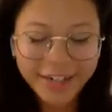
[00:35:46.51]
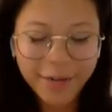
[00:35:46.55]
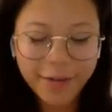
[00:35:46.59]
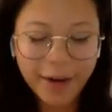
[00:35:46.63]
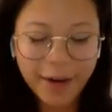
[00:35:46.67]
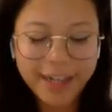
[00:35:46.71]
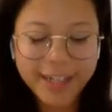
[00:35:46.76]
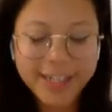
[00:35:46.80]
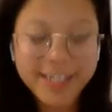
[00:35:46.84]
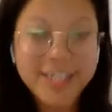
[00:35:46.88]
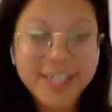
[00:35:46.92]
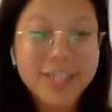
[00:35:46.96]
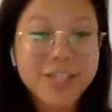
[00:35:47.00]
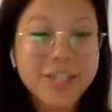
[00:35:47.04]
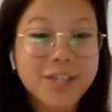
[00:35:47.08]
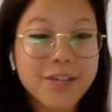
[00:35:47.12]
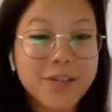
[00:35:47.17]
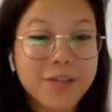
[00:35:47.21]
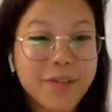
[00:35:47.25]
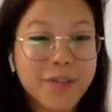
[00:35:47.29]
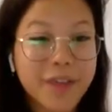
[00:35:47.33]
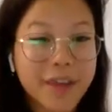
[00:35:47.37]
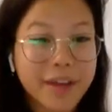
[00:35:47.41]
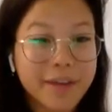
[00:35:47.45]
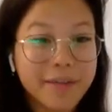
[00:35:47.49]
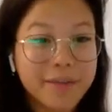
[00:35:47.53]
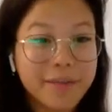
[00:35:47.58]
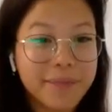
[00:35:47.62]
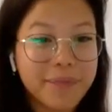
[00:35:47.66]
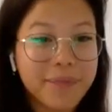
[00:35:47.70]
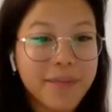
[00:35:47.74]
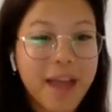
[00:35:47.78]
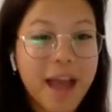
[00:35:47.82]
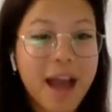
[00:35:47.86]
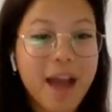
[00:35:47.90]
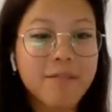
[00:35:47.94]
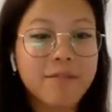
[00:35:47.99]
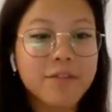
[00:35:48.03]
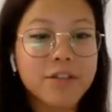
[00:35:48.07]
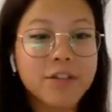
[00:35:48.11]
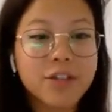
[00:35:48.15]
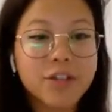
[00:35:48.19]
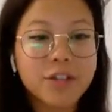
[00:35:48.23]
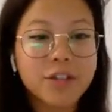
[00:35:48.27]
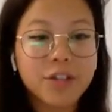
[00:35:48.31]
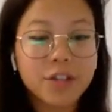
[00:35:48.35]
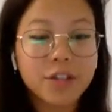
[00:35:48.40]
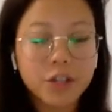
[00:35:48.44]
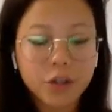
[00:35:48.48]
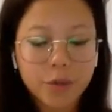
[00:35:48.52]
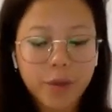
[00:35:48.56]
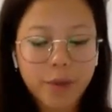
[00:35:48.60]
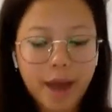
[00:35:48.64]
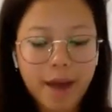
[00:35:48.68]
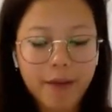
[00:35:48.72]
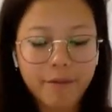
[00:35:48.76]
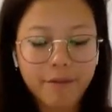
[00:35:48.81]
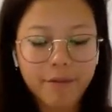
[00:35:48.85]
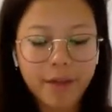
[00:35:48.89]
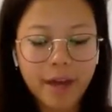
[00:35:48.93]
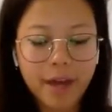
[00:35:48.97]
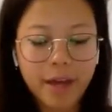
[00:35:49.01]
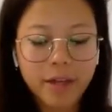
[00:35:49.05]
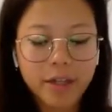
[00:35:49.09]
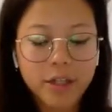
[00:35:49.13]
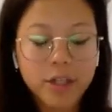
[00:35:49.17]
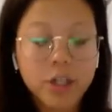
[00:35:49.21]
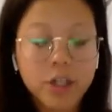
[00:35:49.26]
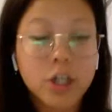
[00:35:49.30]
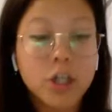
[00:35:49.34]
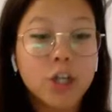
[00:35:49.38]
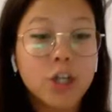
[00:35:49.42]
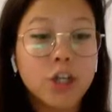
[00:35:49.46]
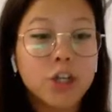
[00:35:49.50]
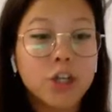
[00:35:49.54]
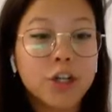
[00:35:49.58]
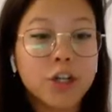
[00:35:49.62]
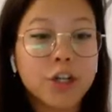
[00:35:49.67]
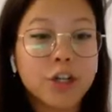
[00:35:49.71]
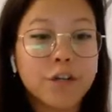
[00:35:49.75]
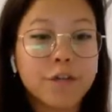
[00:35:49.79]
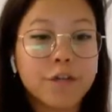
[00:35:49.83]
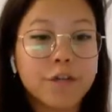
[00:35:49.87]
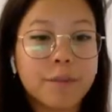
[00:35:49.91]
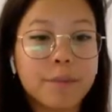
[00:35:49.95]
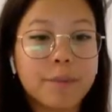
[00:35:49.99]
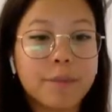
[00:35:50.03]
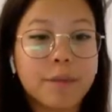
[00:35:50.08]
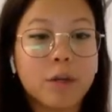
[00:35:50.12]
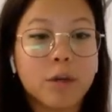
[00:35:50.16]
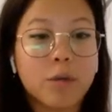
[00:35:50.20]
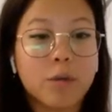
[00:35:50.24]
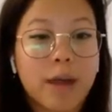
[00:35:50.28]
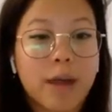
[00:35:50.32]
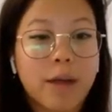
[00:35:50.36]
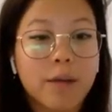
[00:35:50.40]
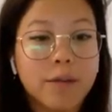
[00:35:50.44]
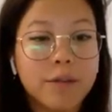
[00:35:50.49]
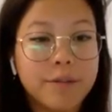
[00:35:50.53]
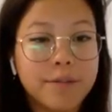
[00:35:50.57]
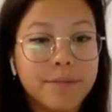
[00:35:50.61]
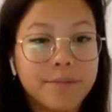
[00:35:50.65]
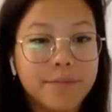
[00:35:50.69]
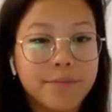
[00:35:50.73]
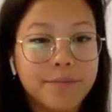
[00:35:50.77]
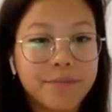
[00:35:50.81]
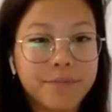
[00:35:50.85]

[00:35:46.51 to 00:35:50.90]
Great. So then after you have that, you're going to flip it around